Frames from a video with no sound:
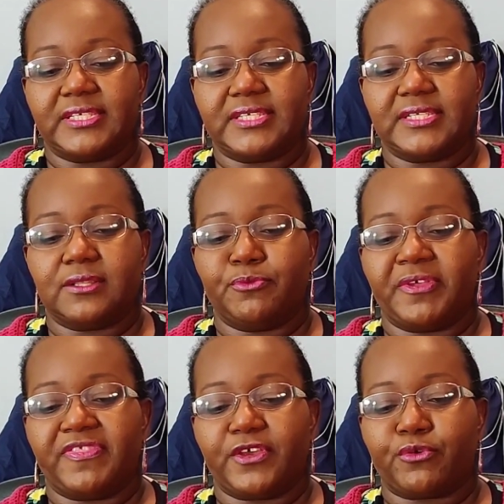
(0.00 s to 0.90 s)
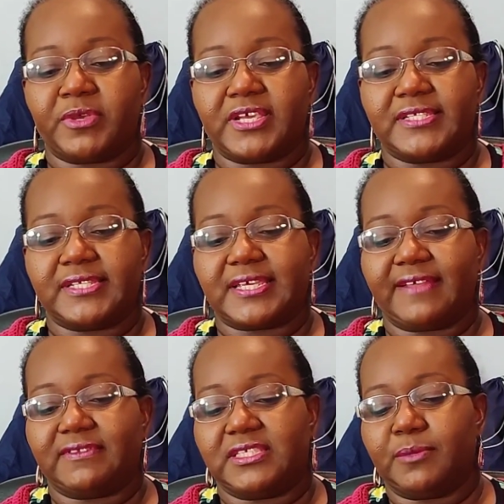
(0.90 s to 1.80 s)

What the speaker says: This is a little bit thicker because it's got the